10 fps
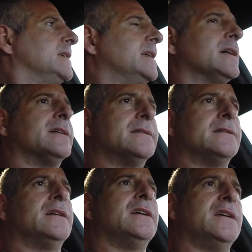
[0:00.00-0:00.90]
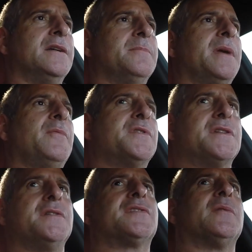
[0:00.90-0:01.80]
Yeah. I think we
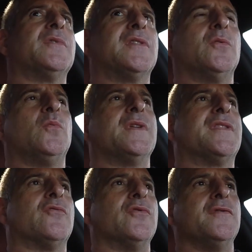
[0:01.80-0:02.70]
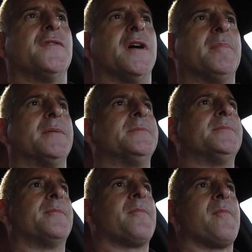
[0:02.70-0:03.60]
should do some with the roof up.
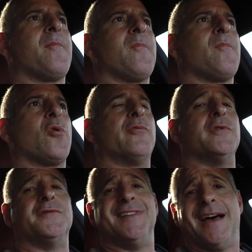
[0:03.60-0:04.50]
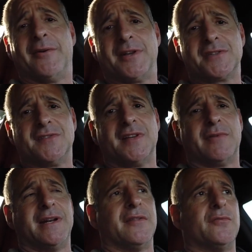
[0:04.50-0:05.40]
Or roof down, I should say.
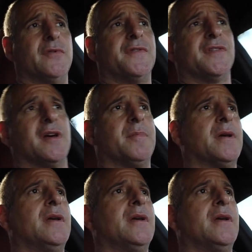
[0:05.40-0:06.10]
Right now the roof is up.